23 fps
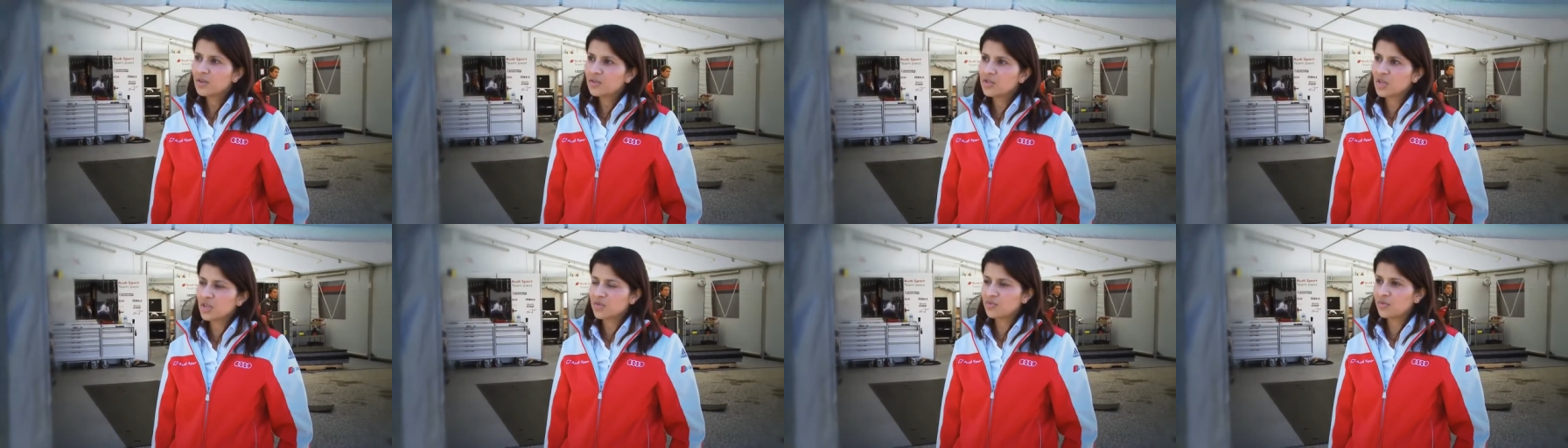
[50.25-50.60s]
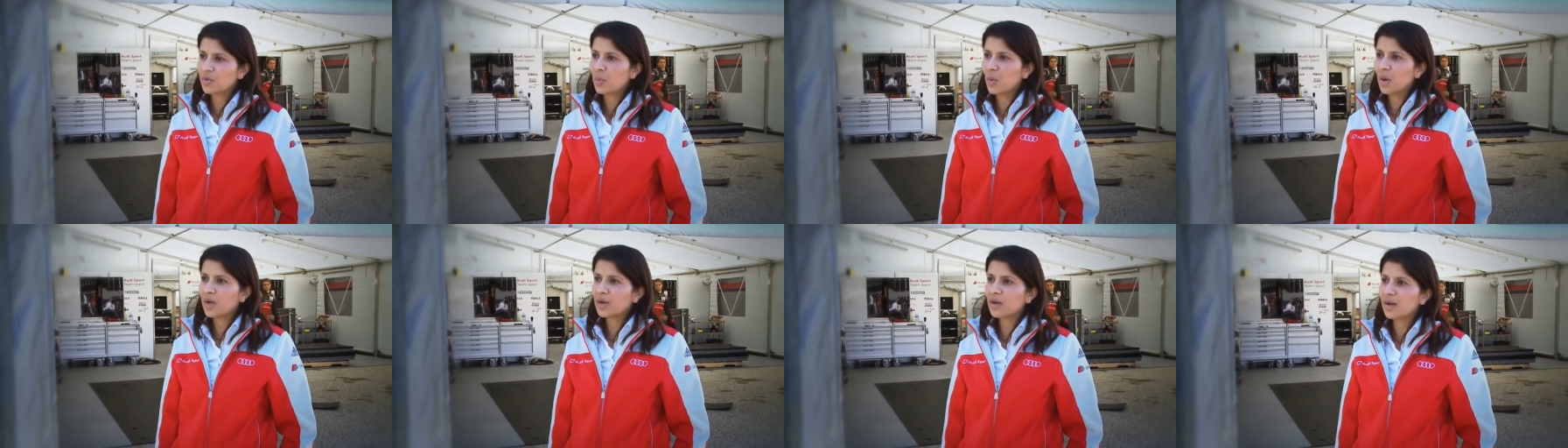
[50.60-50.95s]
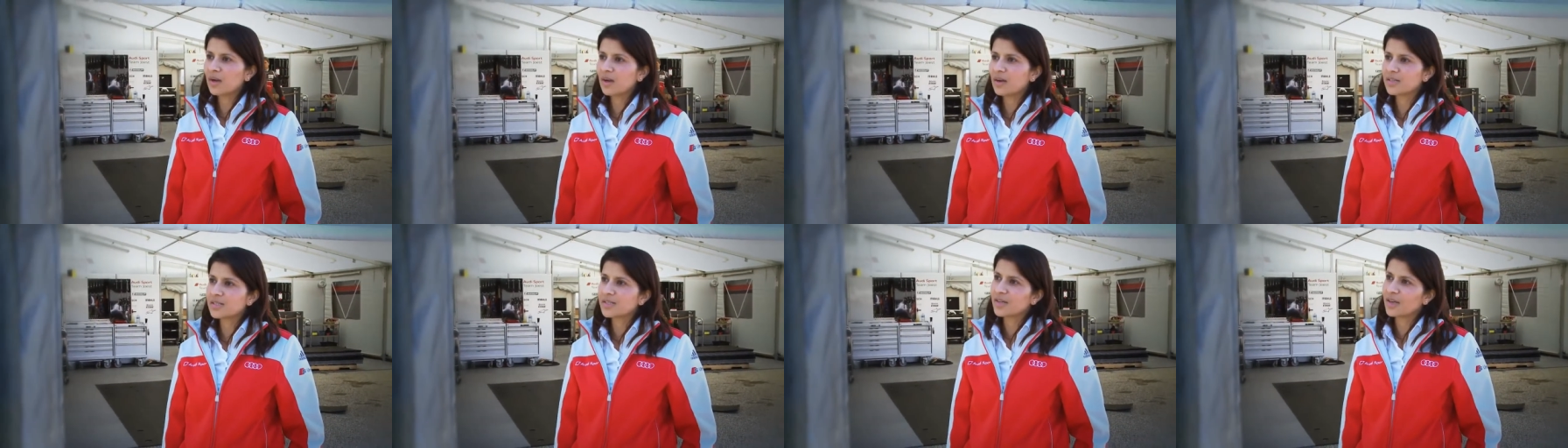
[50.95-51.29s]
just for one
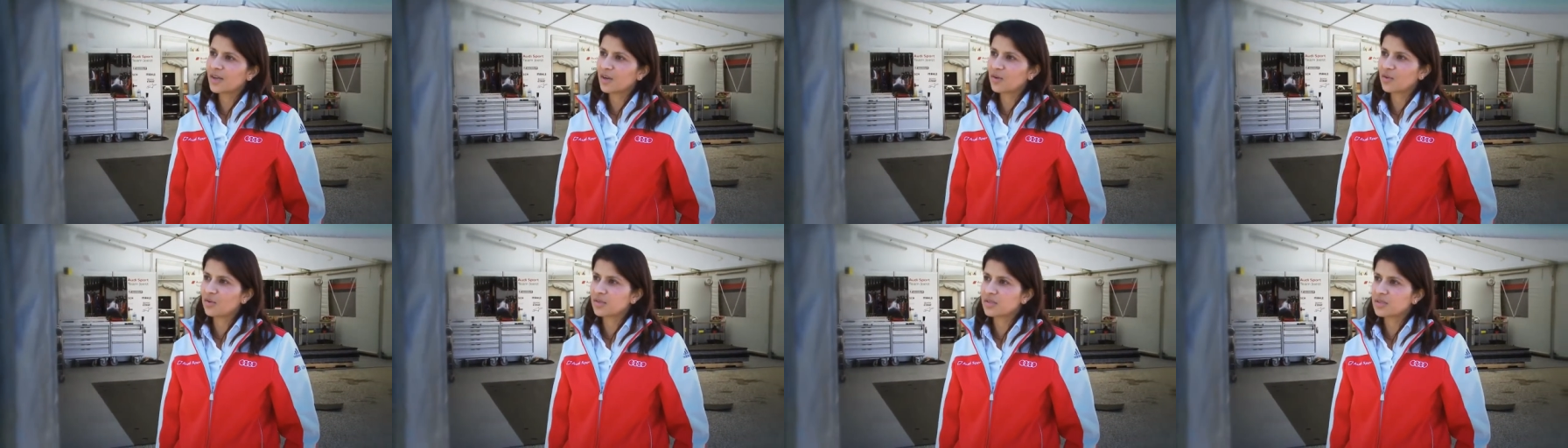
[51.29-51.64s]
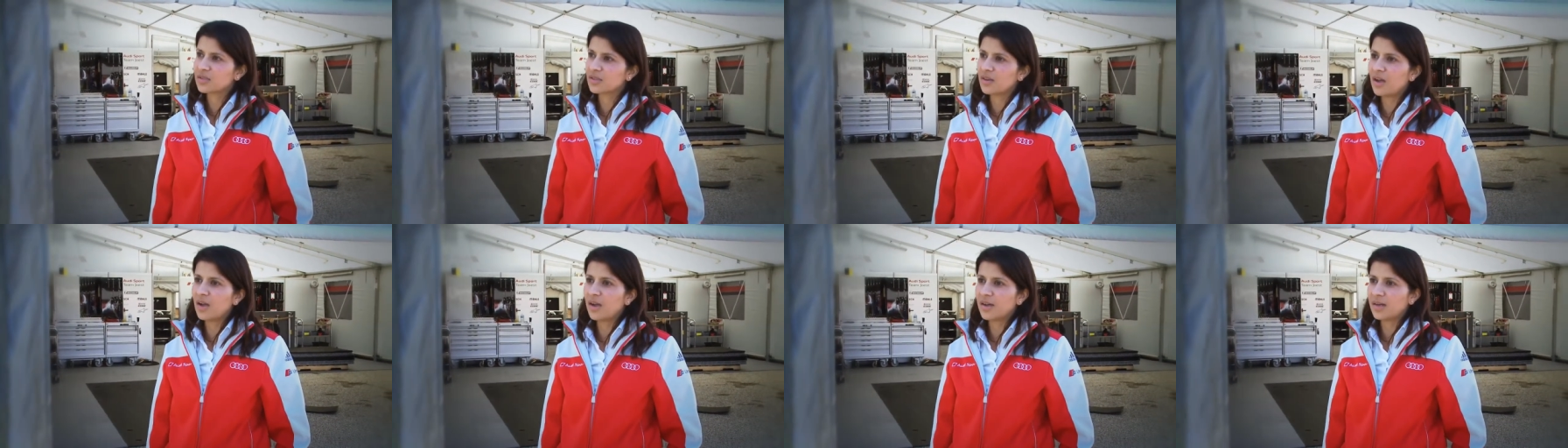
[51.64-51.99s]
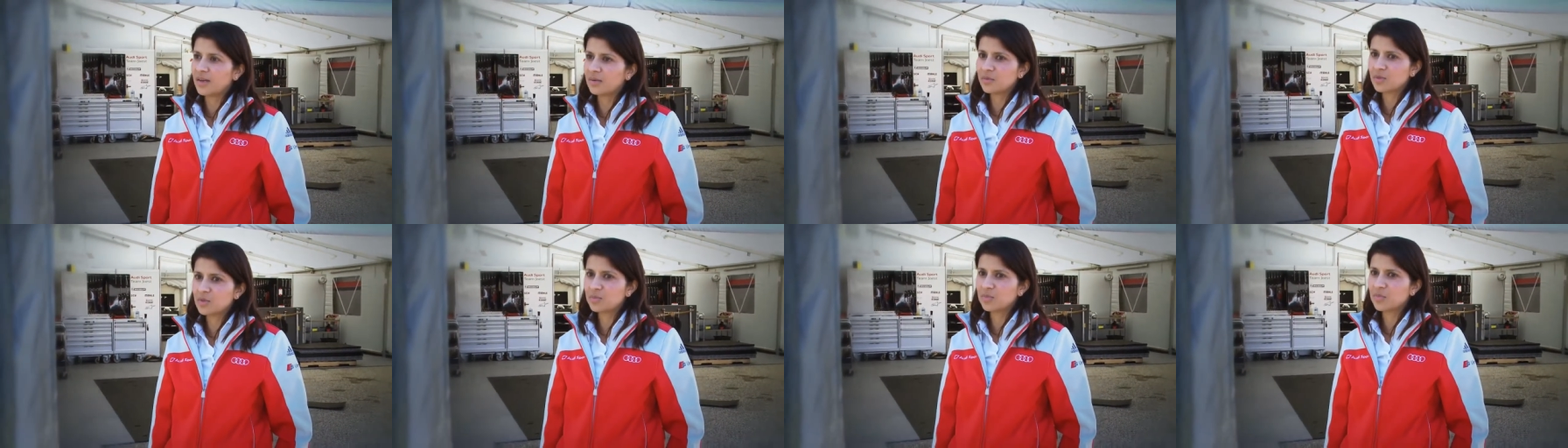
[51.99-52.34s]
car to get across the line.
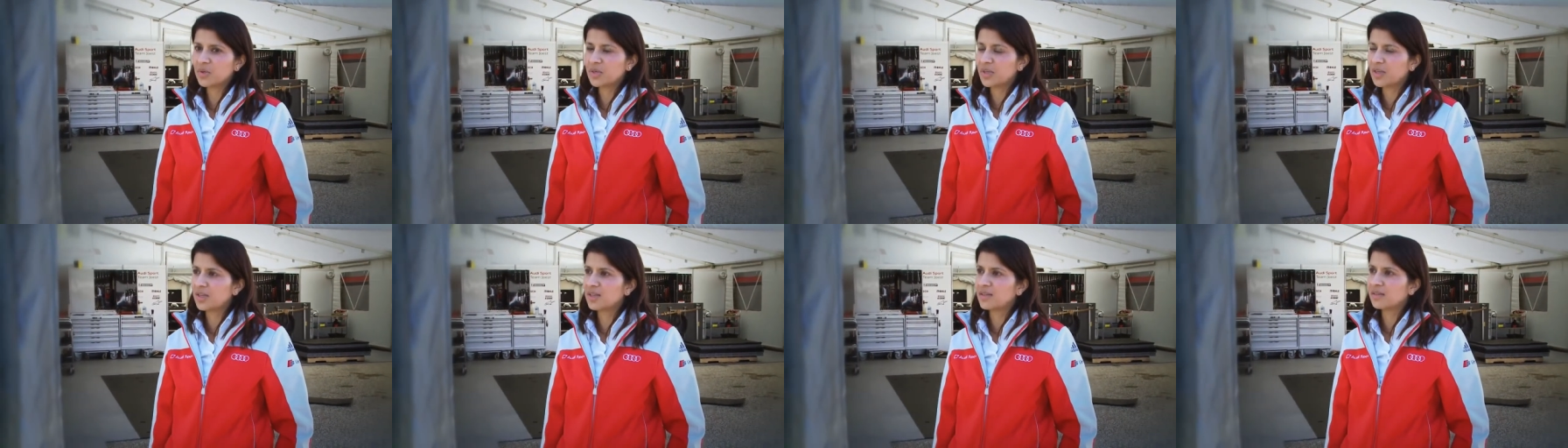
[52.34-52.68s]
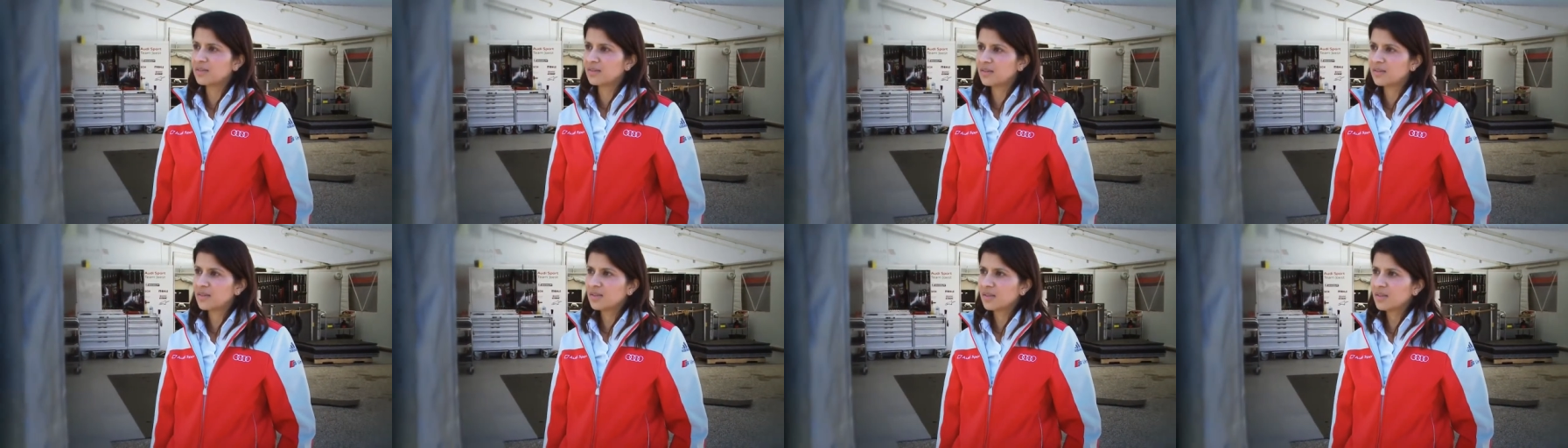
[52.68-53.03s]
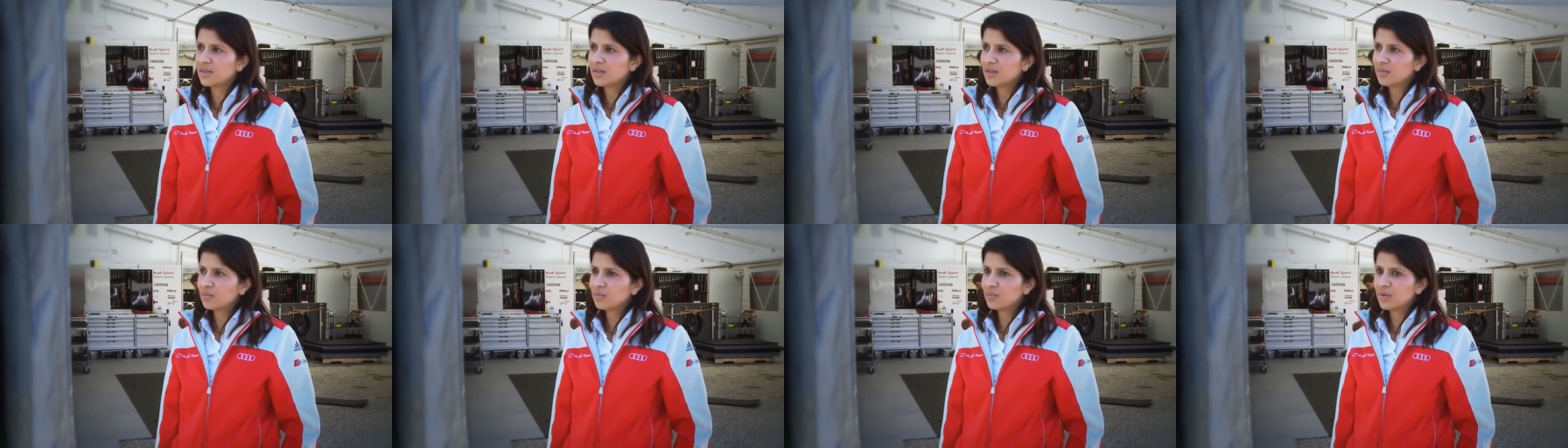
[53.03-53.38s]
It was pretty,
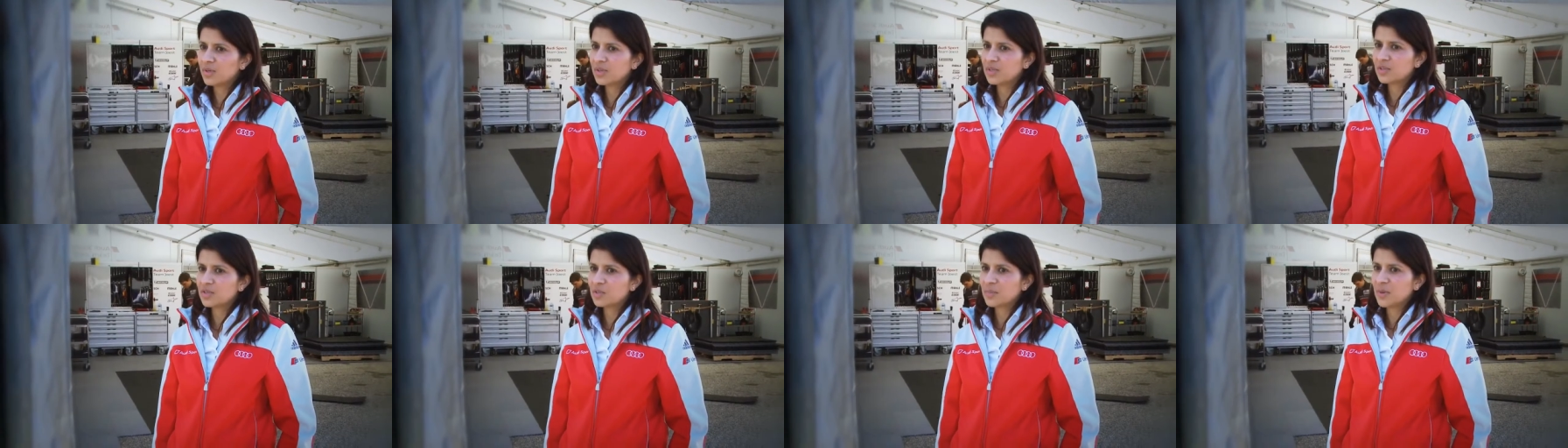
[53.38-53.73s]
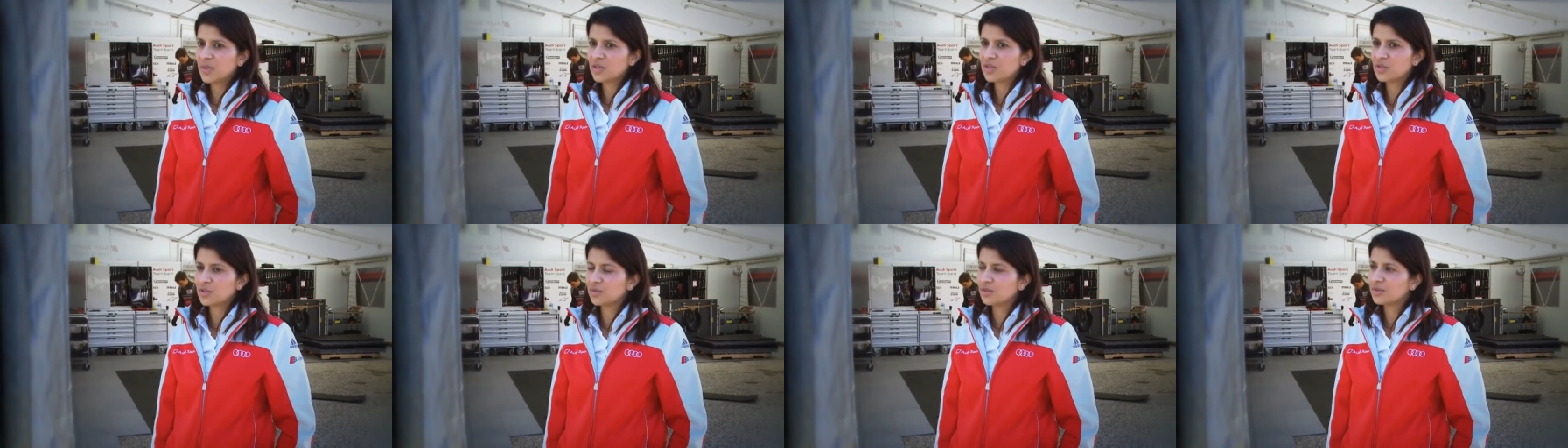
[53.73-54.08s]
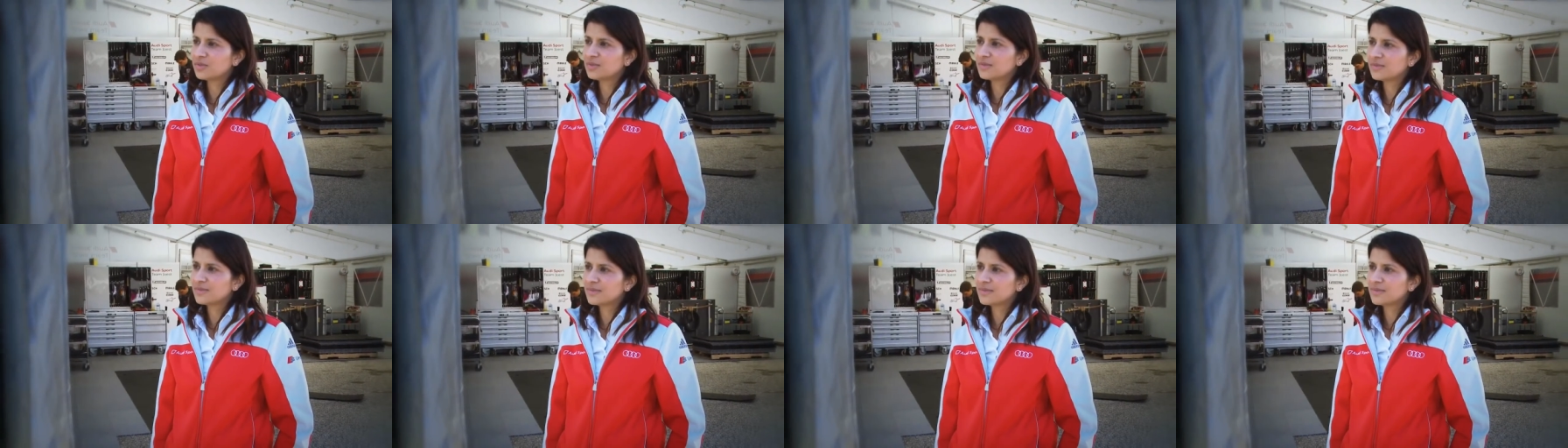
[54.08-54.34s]
pretty special.